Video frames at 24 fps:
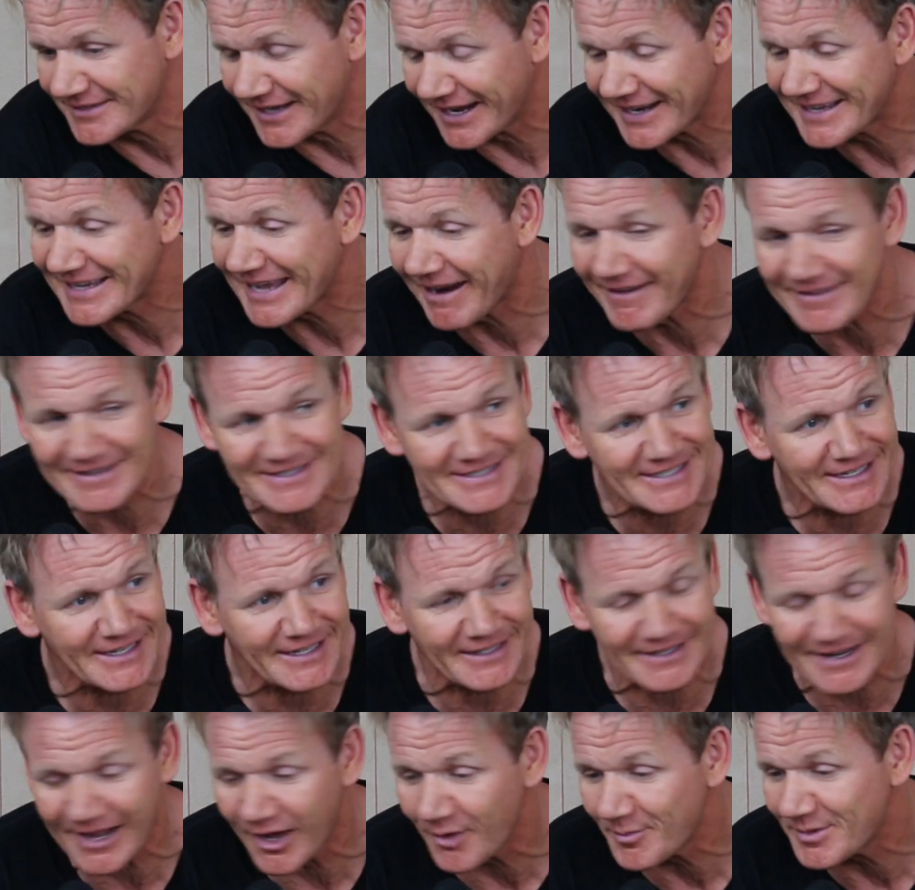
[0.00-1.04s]
I
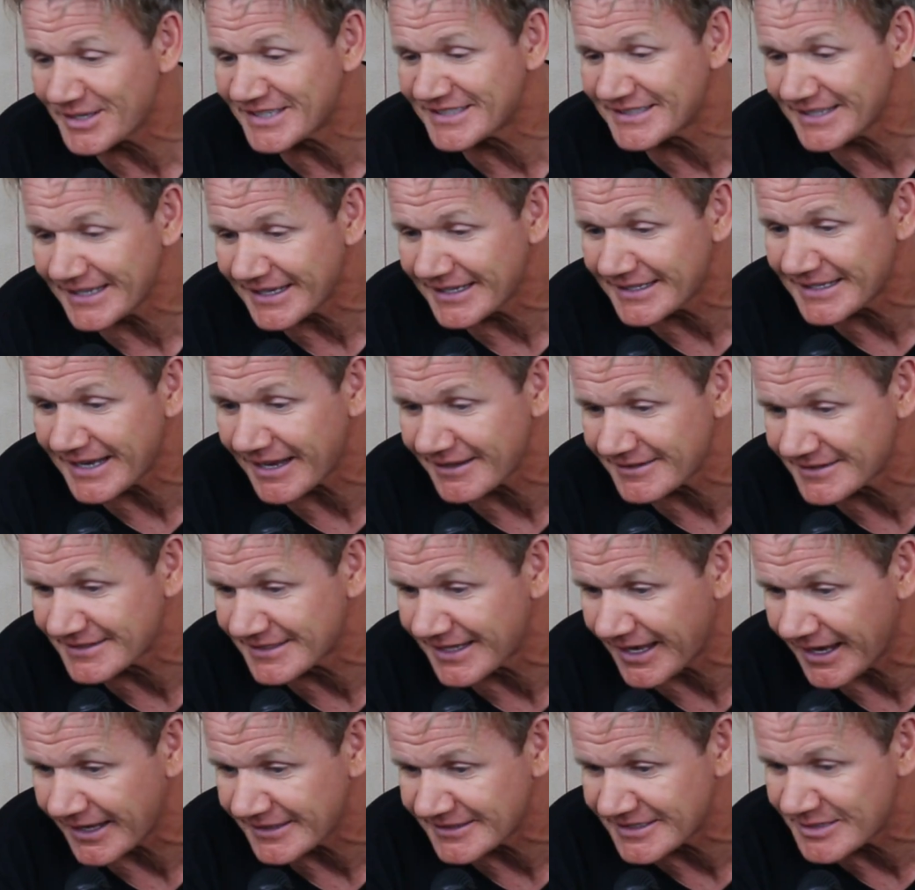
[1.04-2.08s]
guarantee I'll be sneaking downstairs